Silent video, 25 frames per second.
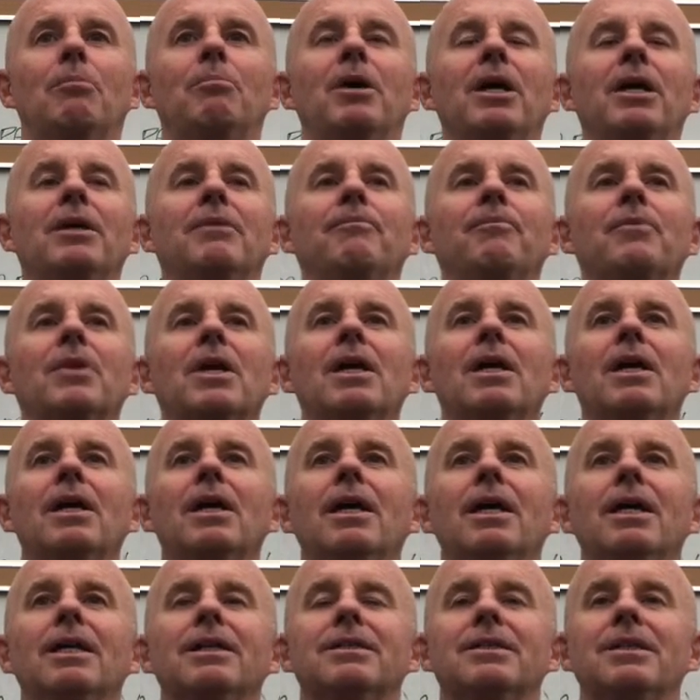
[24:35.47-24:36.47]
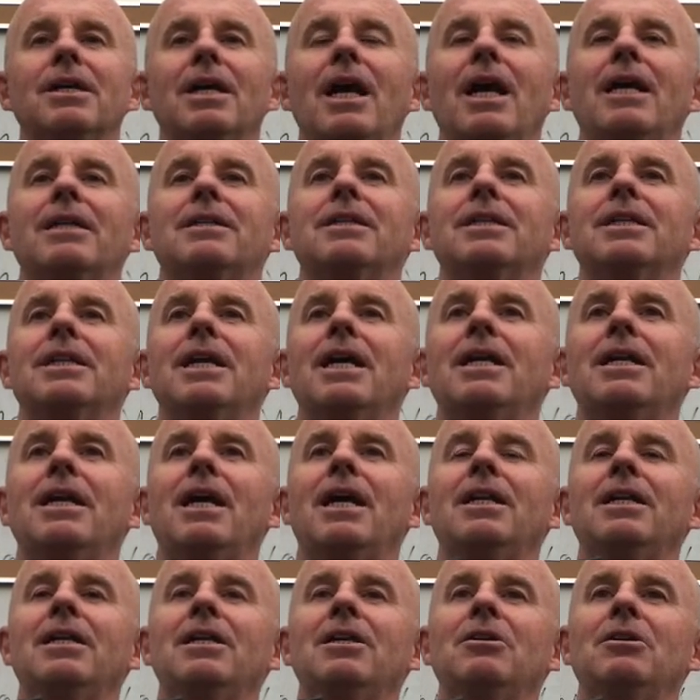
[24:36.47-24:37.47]
But to get
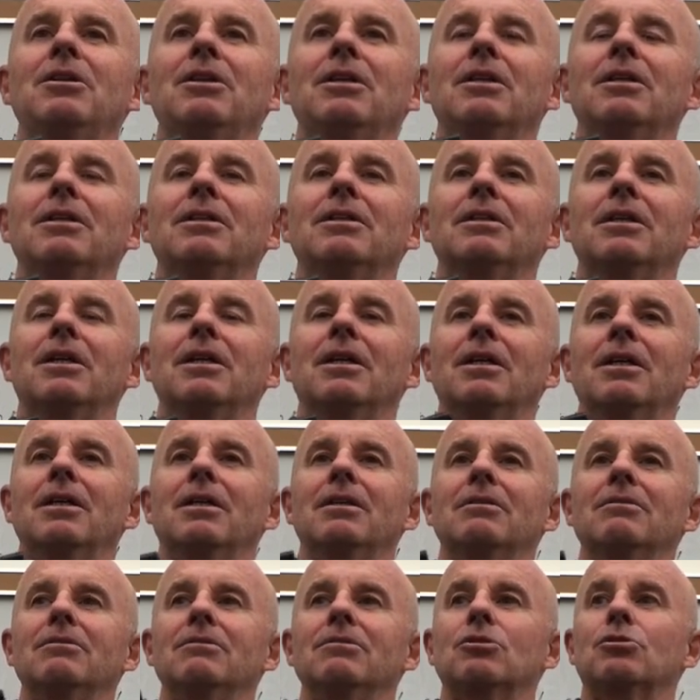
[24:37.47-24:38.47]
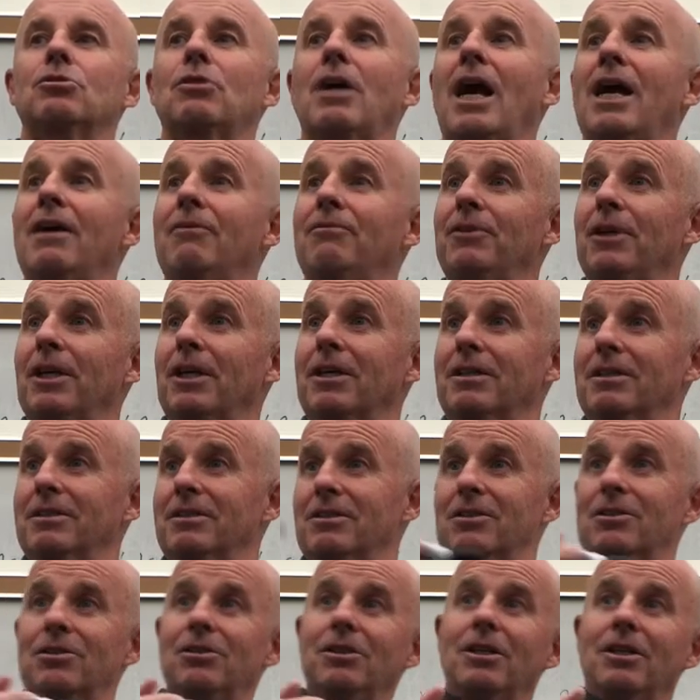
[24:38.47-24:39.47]
any traffic
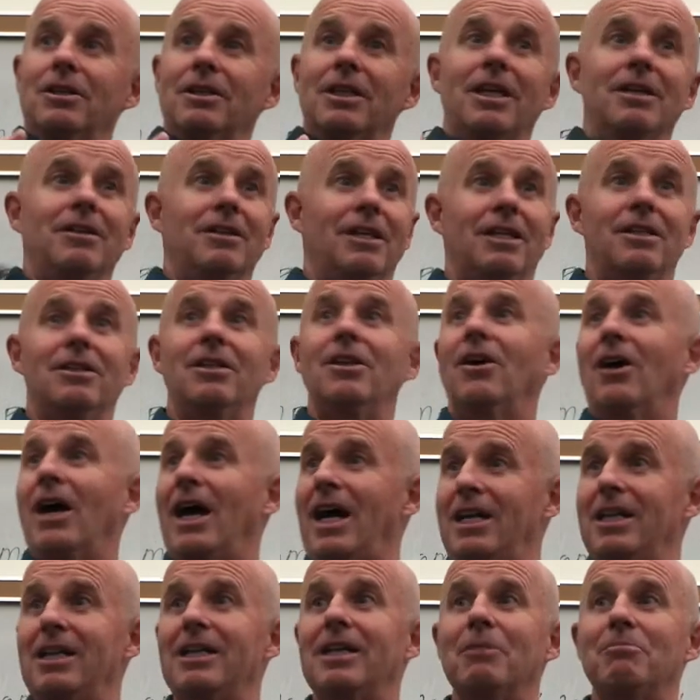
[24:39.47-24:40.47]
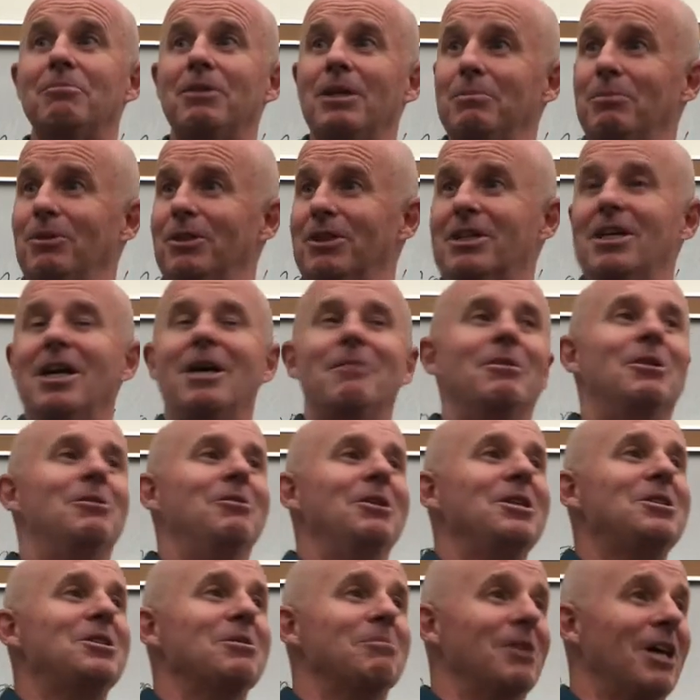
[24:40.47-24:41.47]
to, then you know, how do you get people to come and
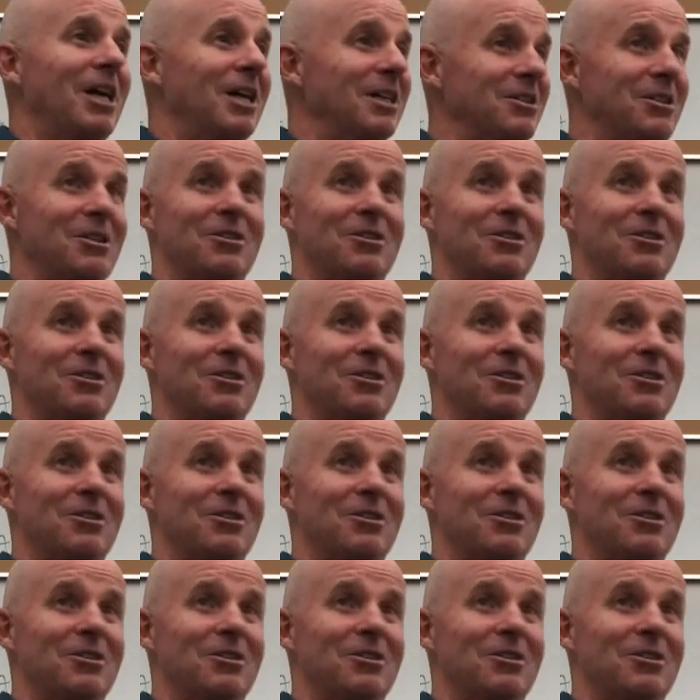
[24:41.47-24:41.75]
read your blog?